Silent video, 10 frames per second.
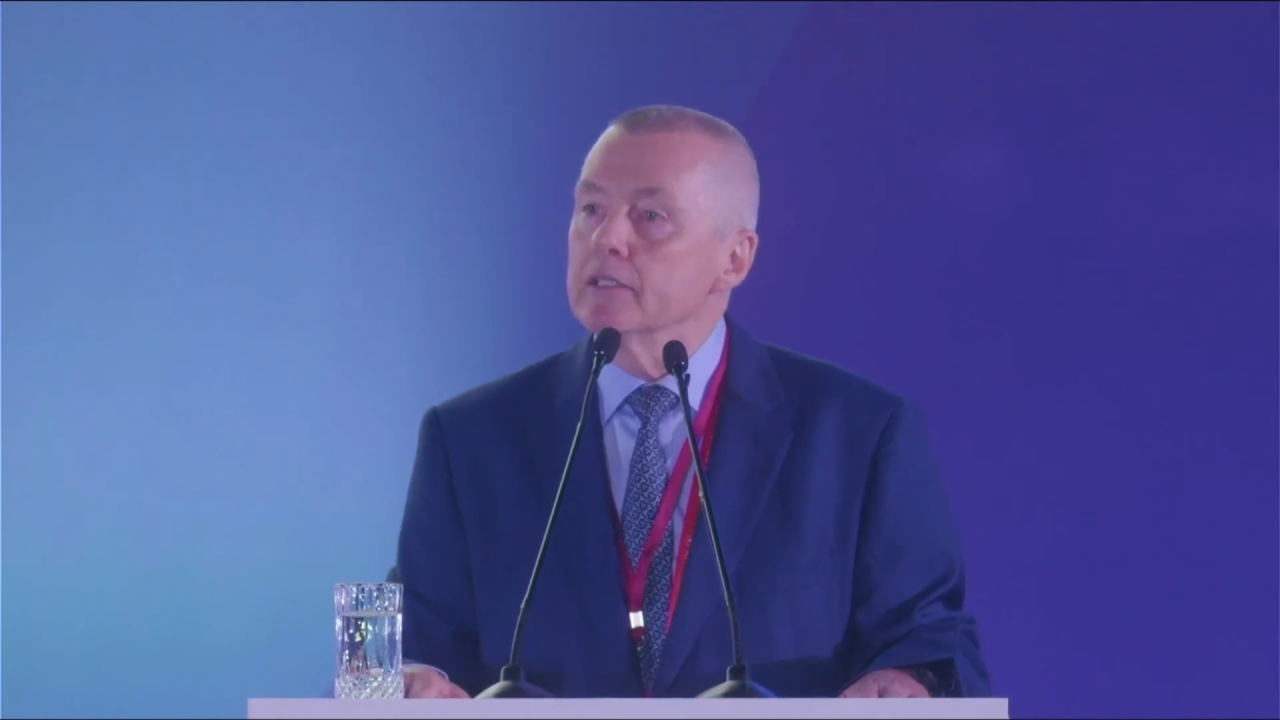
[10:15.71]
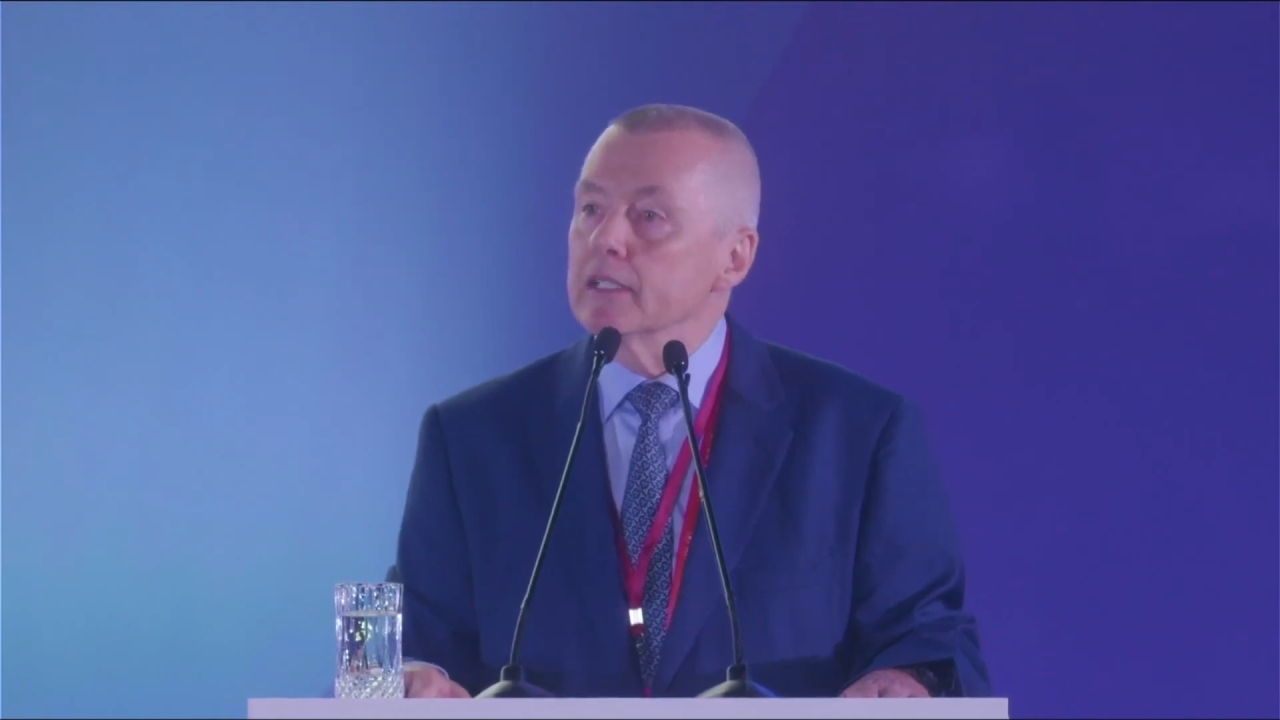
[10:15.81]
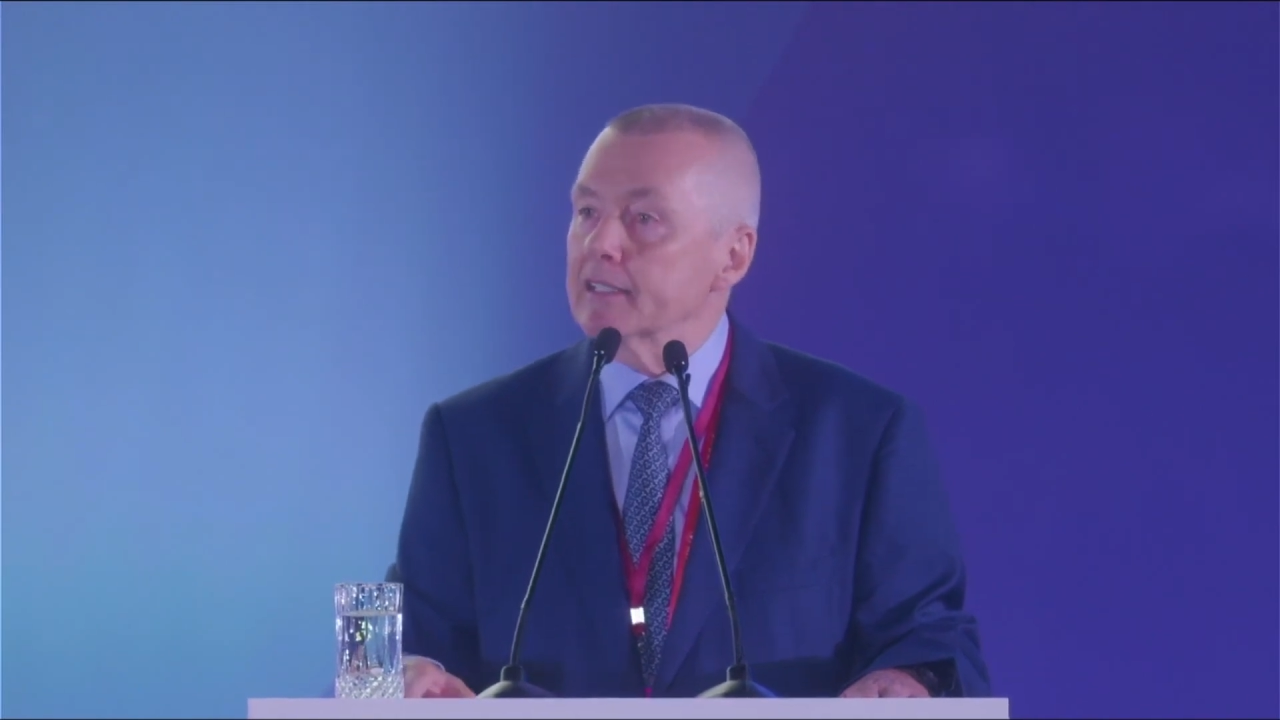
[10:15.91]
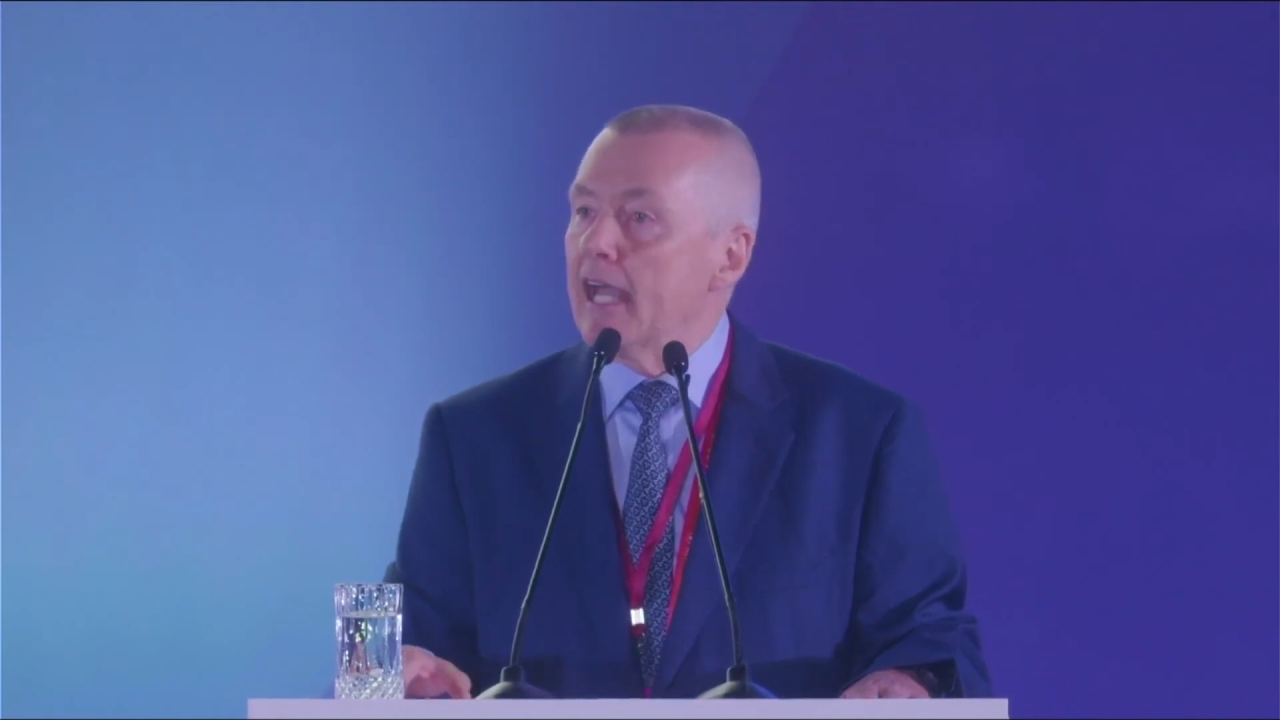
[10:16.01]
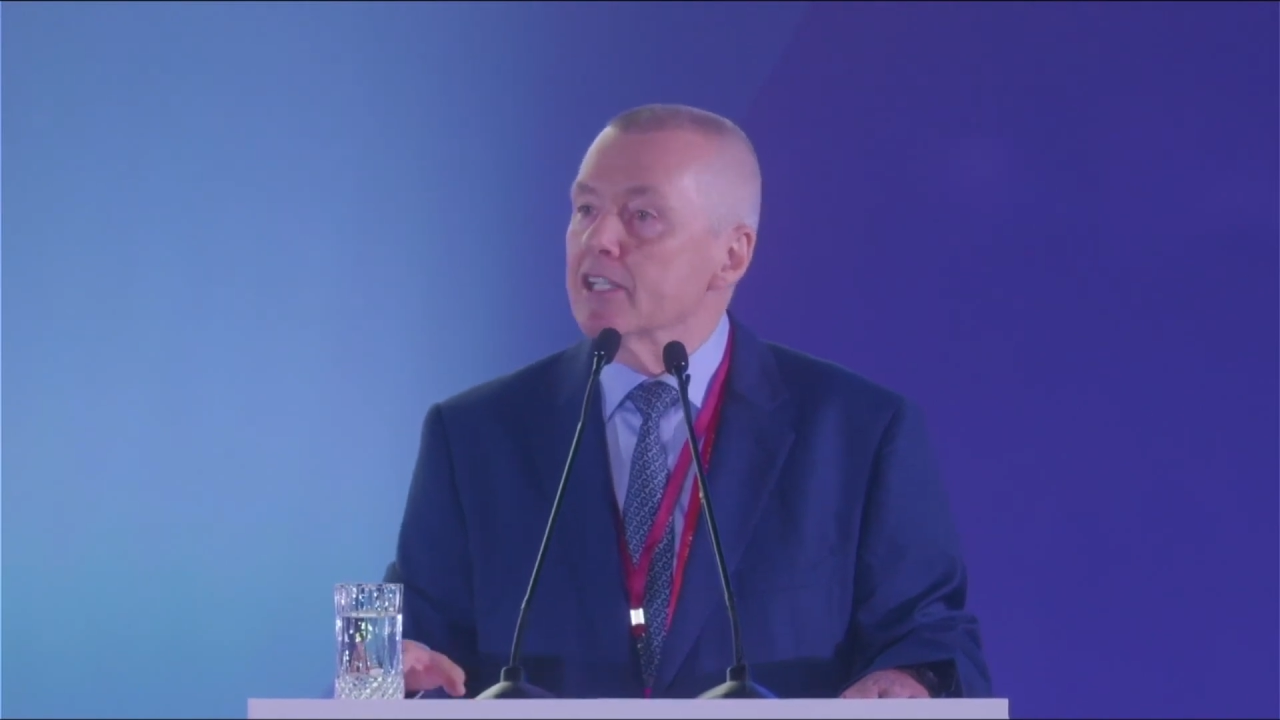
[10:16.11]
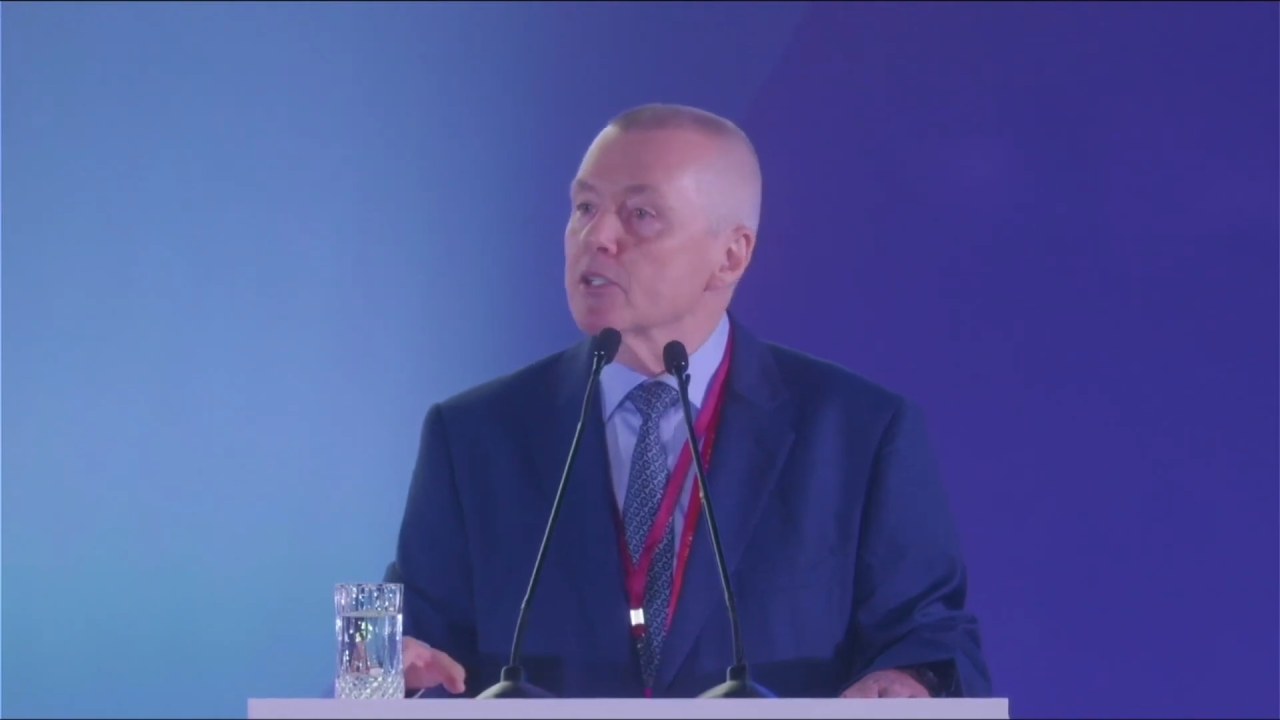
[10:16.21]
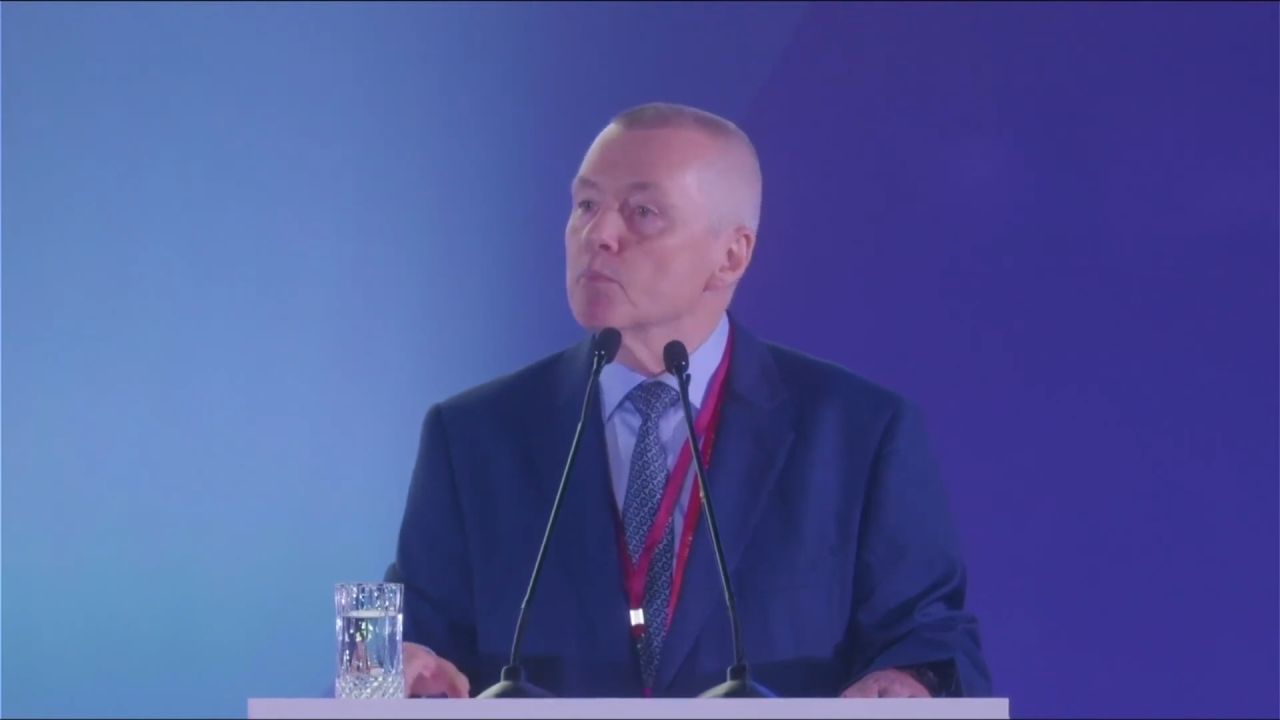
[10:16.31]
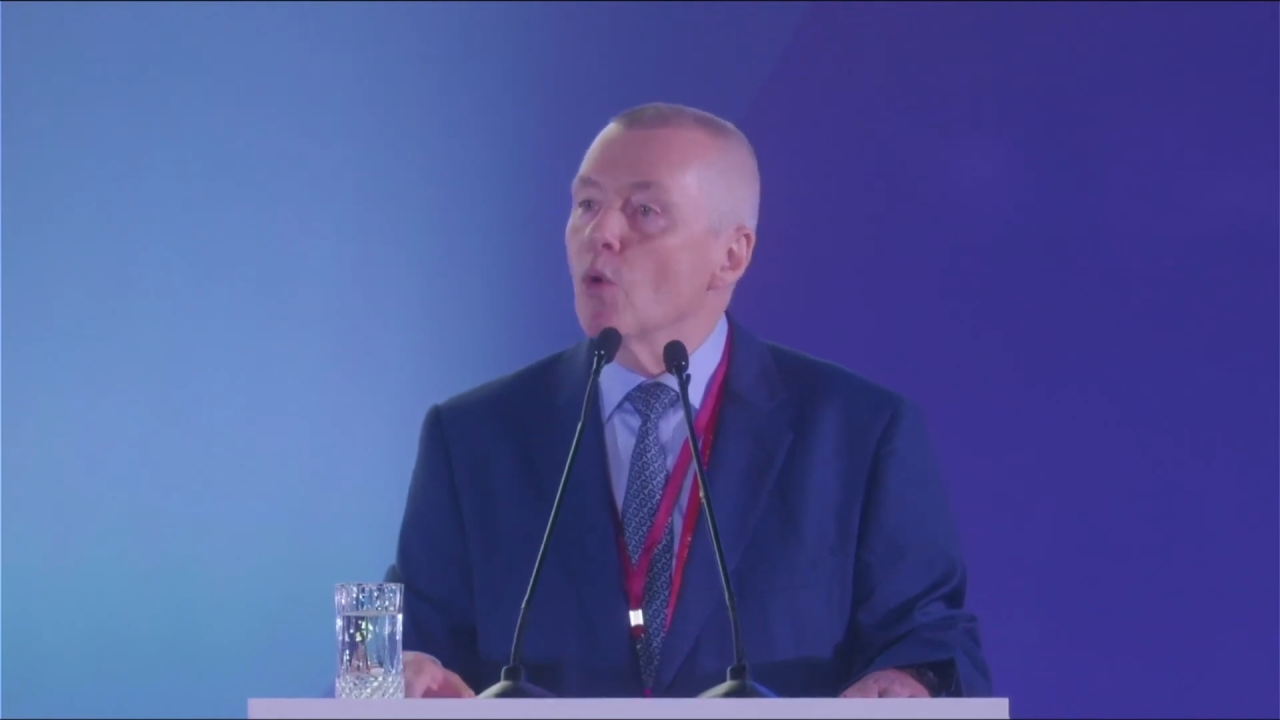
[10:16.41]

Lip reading: And case in